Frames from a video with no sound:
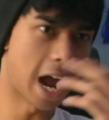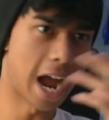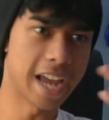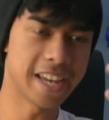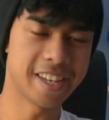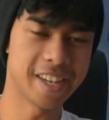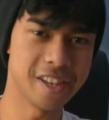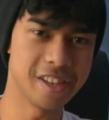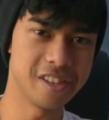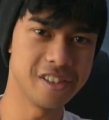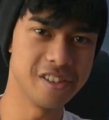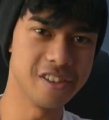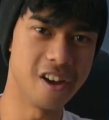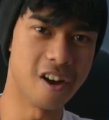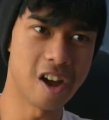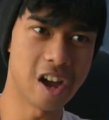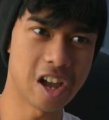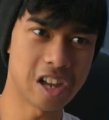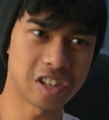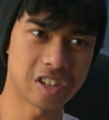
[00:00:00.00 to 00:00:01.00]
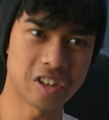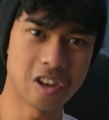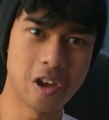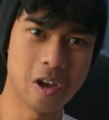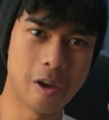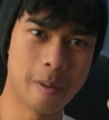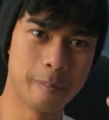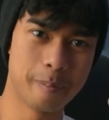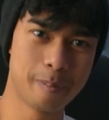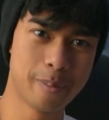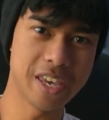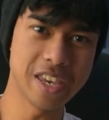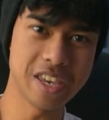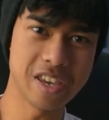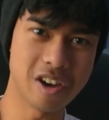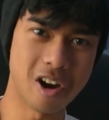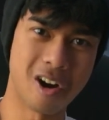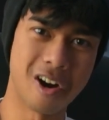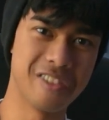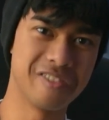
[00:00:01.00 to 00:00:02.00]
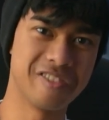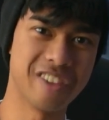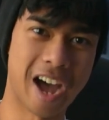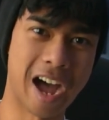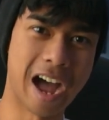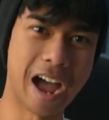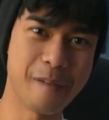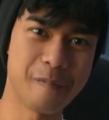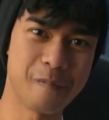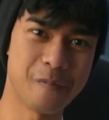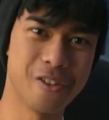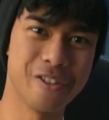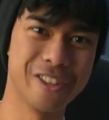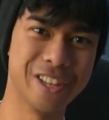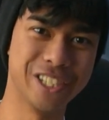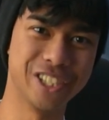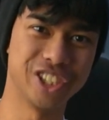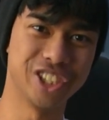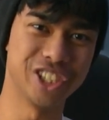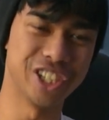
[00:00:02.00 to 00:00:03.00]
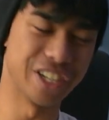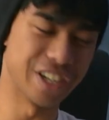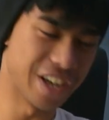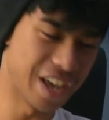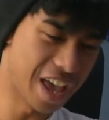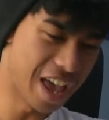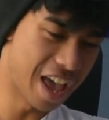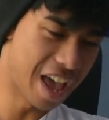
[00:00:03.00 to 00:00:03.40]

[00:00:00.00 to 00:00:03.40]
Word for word: I cannot be on time for this shit